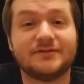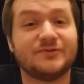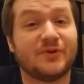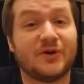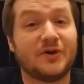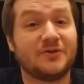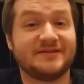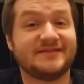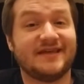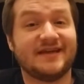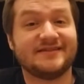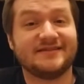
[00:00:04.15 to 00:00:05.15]
Tomorrow is
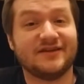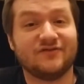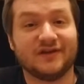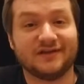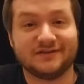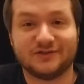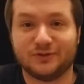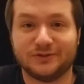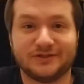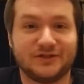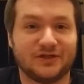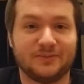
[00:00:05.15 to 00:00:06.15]
Thanksgiving, so
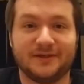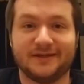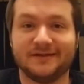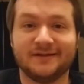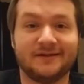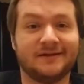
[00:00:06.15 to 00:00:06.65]
it's going to be